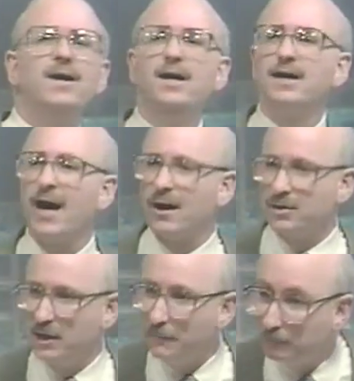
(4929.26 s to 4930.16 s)
He cares
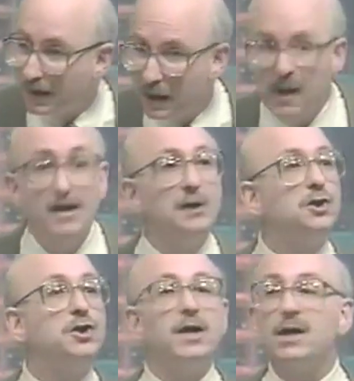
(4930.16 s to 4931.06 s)
deeply.
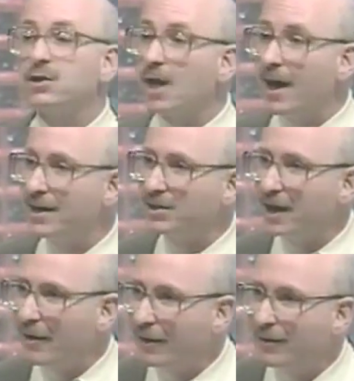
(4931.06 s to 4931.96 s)
She is not
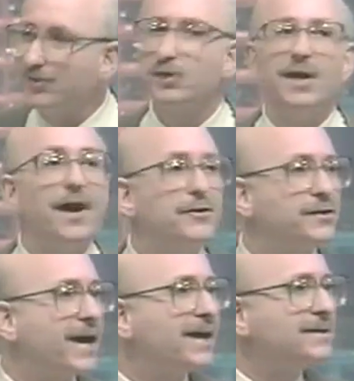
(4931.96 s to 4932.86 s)
hysterical. She
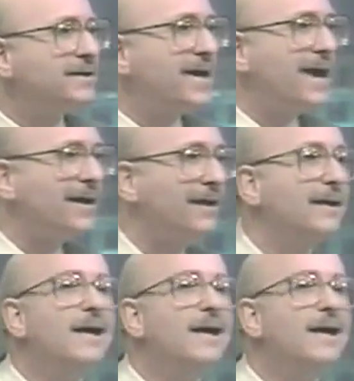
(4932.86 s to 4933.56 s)
understands the data.